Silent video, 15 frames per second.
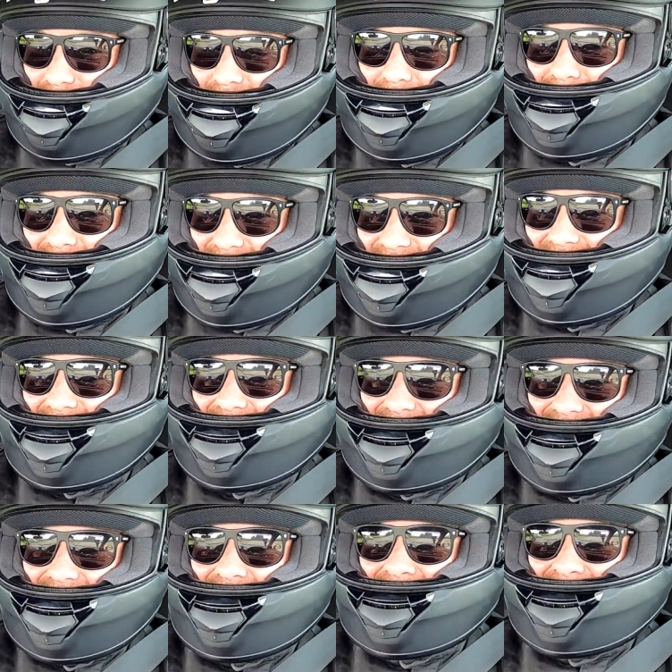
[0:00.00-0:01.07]
probably
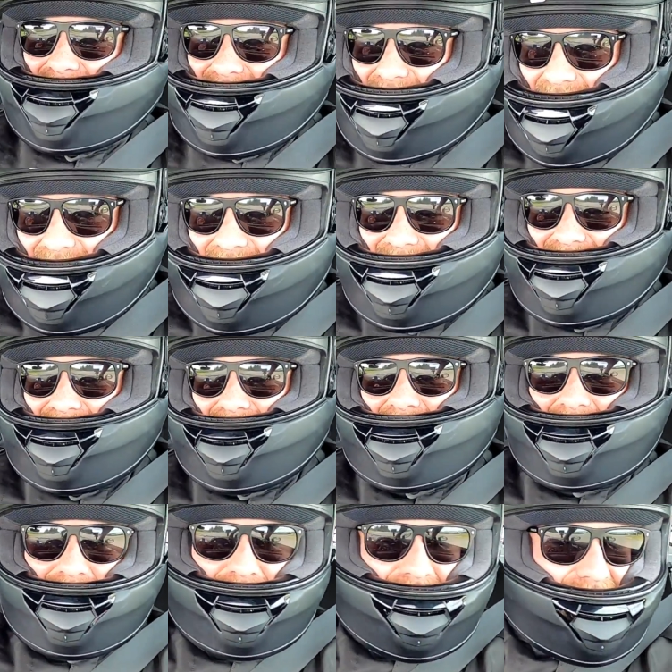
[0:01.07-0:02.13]

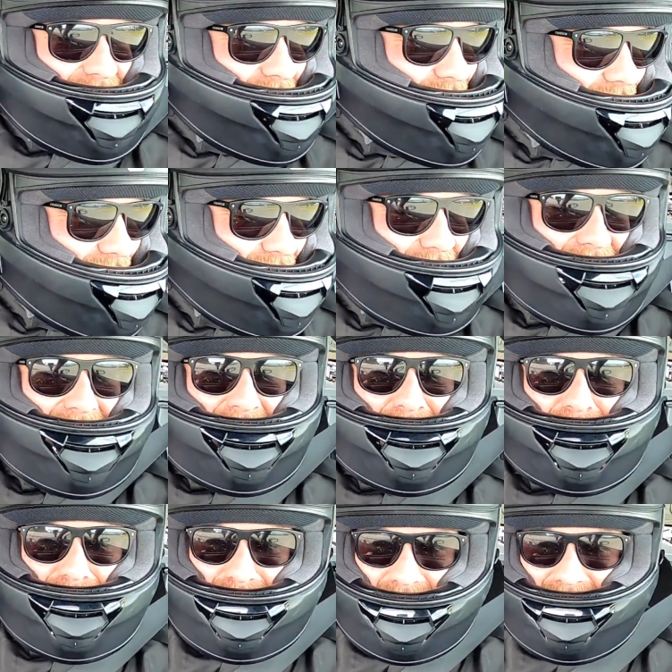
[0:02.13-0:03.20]
1700 DA
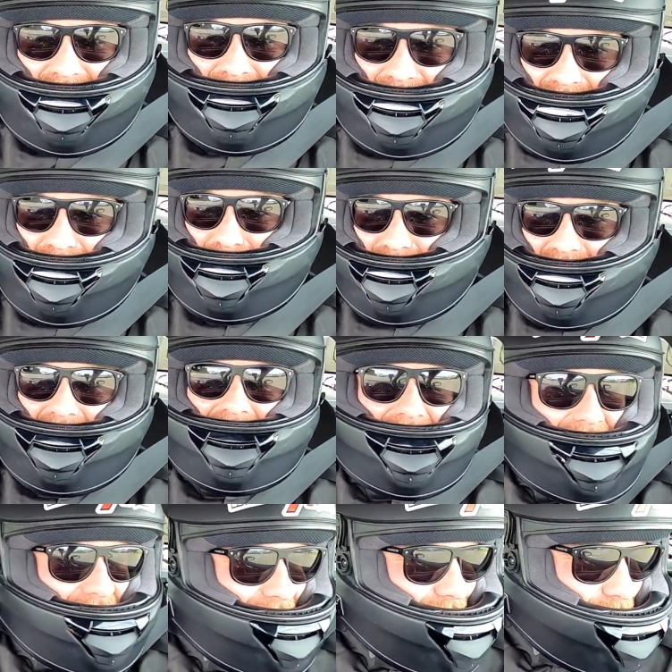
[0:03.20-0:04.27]
now, which is
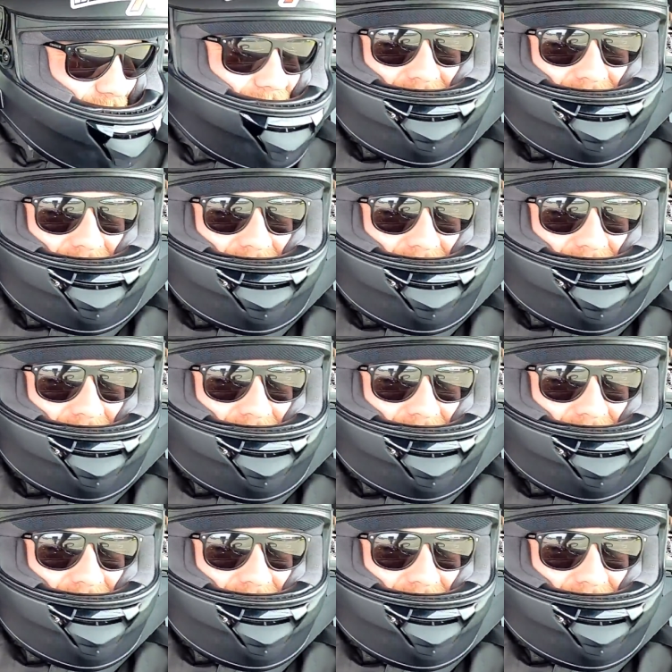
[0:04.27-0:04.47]
high.